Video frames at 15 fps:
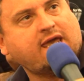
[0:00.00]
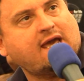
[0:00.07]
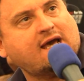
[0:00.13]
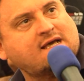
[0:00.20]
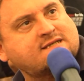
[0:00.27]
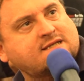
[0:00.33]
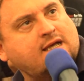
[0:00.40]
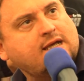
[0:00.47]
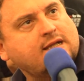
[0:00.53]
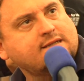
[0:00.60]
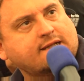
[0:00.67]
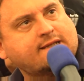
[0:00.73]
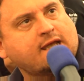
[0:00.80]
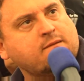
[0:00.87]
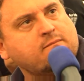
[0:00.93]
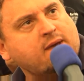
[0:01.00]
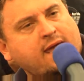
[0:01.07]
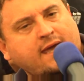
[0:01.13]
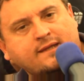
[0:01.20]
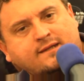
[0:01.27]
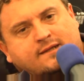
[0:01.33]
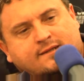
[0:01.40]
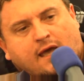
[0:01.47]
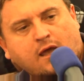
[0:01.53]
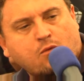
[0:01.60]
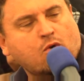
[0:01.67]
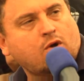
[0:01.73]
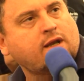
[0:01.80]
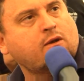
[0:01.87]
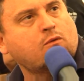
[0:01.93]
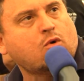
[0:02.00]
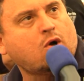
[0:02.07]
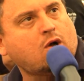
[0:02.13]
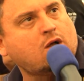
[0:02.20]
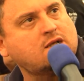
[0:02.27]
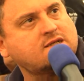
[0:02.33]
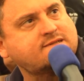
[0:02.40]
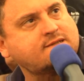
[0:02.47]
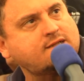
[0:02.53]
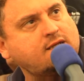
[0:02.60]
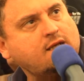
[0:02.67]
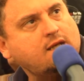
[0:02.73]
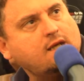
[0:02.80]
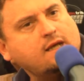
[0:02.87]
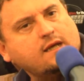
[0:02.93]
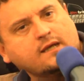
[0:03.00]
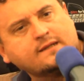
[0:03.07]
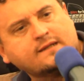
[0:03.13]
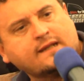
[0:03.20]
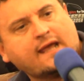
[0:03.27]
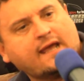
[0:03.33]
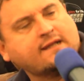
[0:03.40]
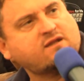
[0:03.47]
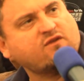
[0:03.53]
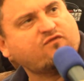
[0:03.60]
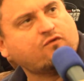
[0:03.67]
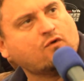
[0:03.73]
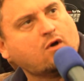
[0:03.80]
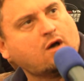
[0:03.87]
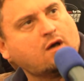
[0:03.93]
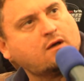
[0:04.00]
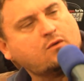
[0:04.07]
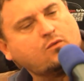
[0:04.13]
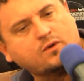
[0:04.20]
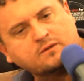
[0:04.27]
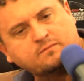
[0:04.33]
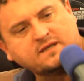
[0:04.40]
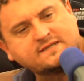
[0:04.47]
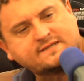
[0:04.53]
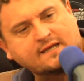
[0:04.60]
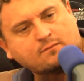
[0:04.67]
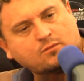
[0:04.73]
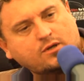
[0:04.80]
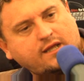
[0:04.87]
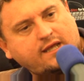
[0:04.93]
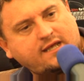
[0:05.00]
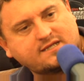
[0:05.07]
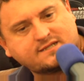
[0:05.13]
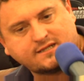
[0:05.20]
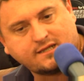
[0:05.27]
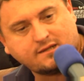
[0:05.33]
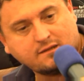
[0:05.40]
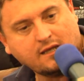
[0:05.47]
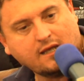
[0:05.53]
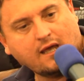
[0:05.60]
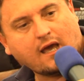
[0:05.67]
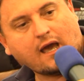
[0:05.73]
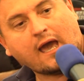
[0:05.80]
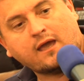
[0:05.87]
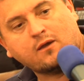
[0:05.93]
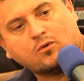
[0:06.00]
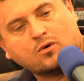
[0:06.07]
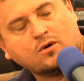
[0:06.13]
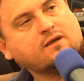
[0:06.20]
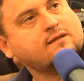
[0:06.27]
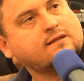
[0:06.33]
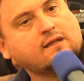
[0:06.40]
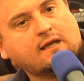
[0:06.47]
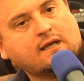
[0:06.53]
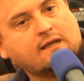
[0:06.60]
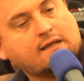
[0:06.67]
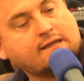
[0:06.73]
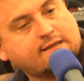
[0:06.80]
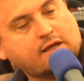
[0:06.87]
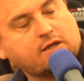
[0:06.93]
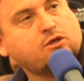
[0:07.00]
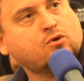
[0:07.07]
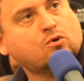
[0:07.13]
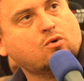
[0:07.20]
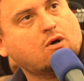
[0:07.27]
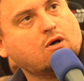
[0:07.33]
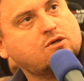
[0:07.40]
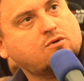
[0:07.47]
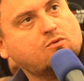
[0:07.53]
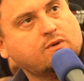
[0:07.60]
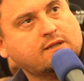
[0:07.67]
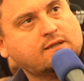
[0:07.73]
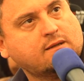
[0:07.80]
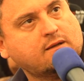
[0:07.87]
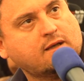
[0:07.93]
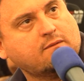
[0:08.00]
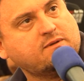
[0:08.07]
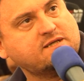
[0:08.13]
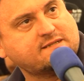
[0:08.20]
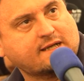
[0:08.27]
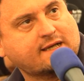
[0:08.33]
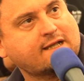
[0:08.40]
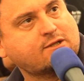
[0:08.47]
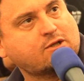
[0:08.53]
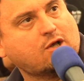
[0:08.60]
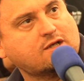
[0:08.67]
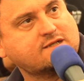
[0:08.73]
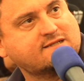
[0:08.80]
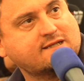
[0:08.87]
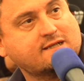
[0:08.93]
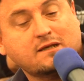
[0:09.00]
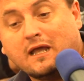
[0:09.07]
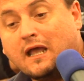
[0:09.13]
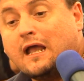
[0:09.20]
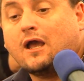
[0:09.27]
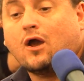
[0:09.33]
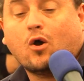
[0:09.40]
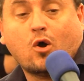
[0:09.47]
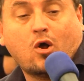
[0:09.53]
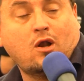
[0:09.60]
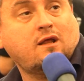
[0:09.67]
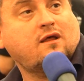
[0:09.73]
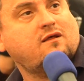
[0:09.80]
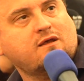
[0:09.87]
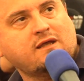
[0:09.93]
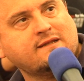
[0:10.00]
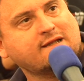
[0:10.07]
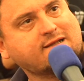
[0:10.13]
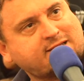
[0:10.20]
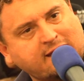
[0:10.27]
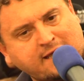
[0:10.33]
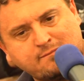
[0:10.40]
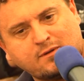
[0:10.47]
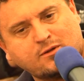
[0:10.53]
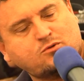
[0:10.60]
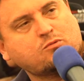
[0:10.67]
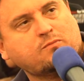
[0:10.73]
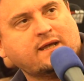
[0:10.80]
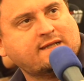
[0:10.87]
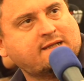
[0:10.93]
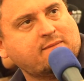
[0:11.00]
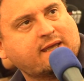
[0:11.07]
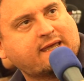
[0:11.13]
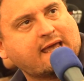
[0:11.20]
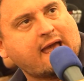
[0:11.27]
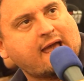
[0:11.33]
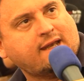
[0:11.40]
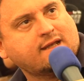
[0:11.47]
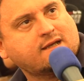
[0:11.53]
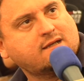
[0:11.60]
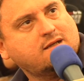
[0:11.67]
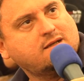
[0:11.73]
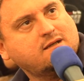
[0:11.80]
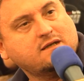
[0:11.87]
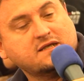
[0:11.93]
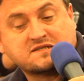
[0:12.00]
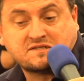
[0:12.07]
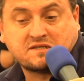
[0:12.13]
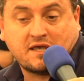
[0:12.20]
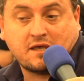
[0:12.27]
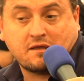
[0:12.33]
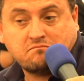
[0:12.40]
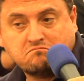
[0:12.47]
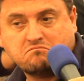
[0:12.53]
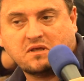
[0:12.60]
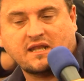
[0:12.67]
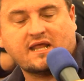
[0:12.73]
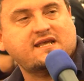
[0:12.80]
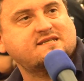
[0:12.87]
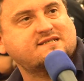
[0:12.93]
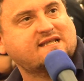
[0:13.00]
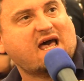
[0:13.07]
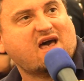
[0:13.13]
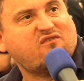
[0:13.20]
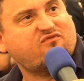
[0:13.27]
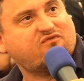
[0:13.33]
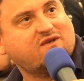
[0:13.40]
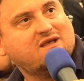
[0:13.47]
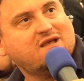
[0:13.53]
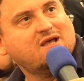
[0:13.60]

years that I made it. I won awards in the 94 with Mr. Monesi. I won the Euro with Mr. Catozzi. All in the team to make the mechanic. It's a nice stuff.